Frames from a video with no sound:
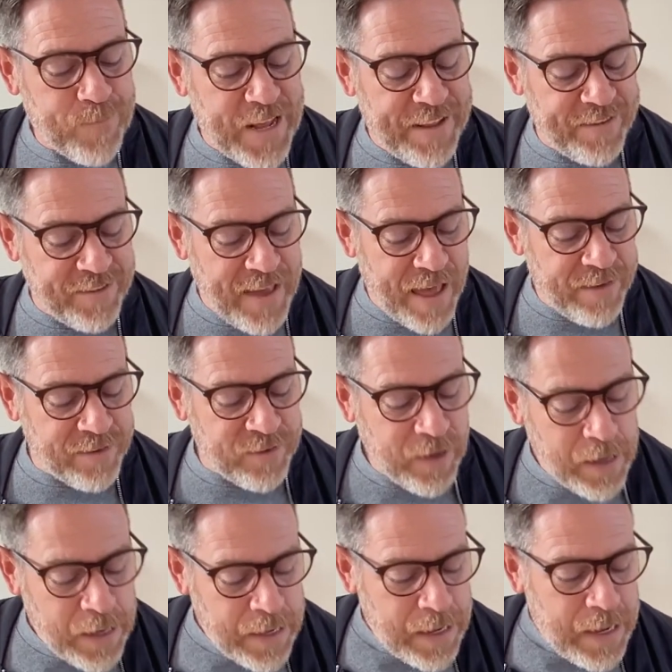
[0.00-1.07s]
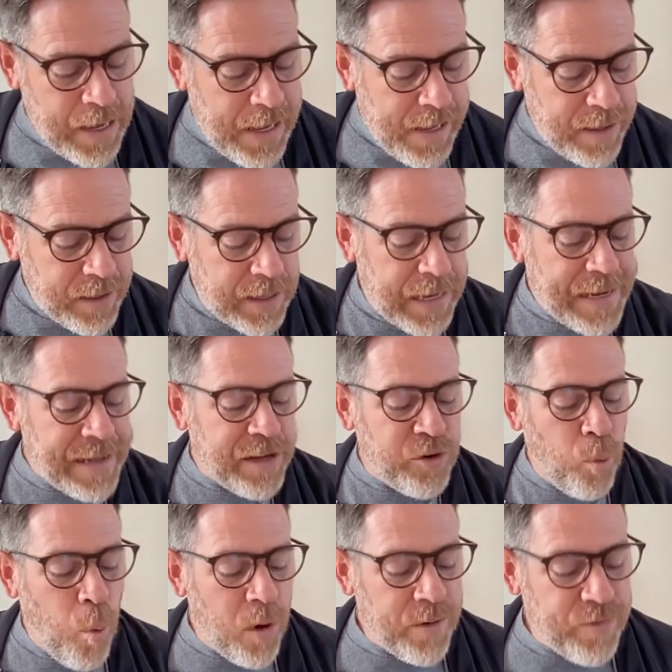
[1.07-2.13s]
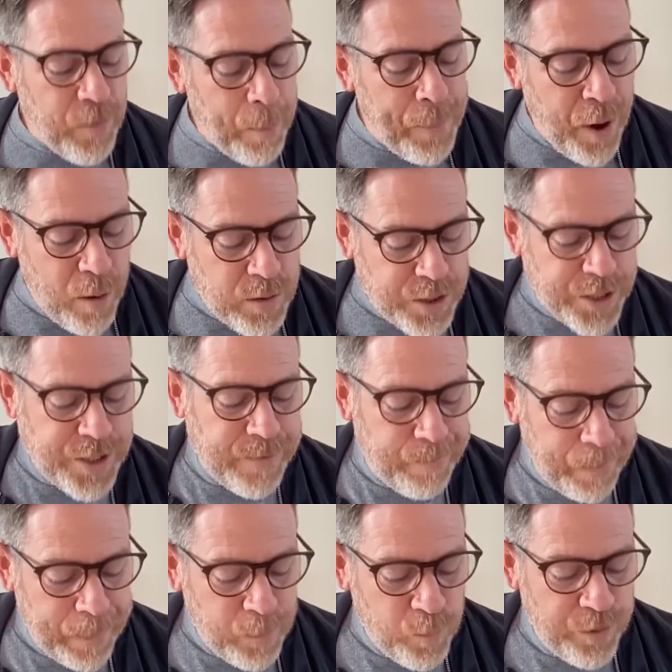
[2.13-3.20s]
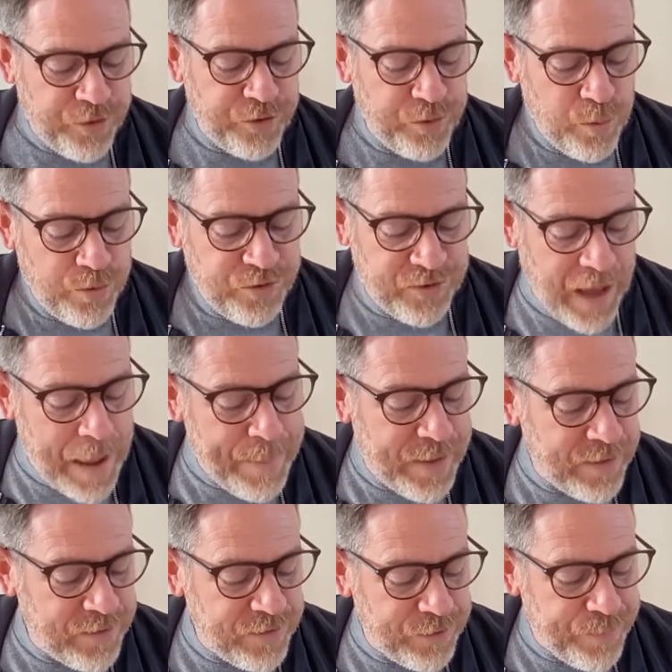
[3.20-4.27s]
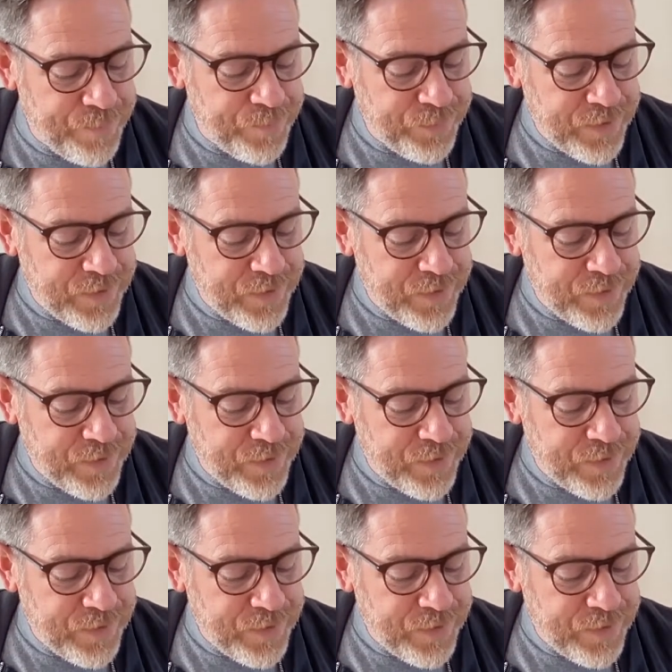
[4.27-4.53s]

It says, "Getting into one of the boats, which was Simon's,